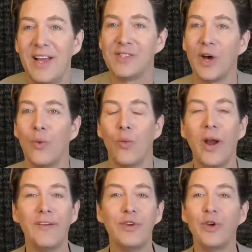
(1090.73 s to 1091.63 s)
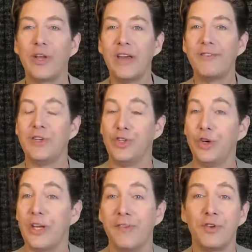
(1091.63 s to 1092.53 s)
So whatever your gift is, your
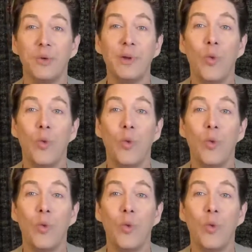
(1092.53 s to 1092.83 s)
gift could be